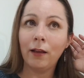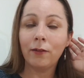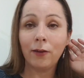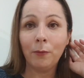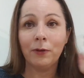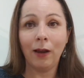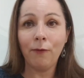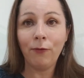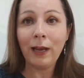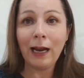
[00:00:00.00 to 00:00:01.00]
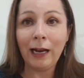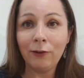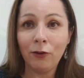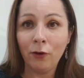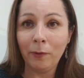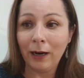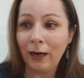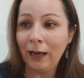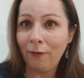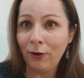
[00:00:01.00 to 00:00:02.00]
So I don't forget how to do it.
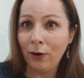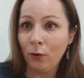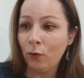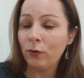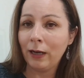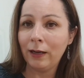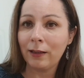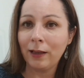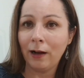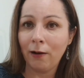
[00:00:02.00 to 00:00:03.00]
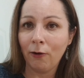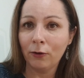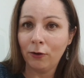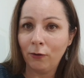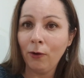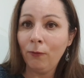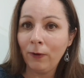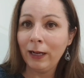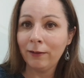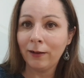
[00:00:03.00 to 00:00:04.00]
I have an order that I like to do
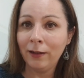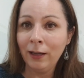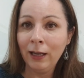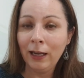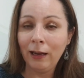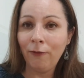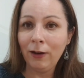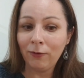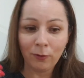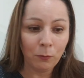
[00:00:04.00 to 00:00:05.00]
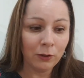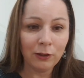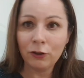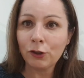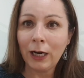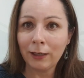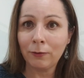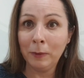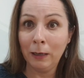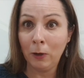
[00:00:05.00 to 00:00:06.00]
things. And even if someone
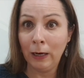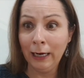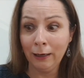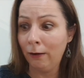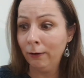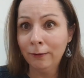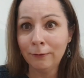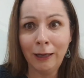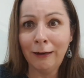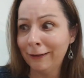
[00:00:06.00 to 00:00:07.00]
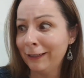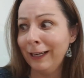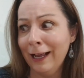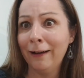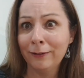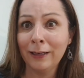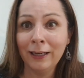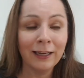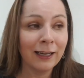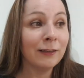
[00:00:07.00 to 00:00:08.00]
distracts me, I'm like, hang on. You know,
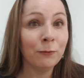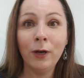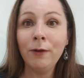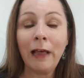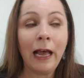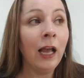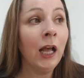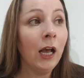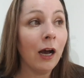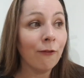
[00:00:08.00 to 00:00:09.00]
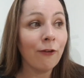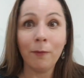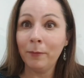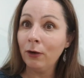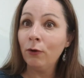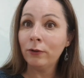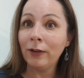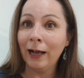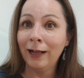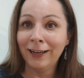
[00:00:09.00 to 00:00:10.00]
whoa there. I've got me order.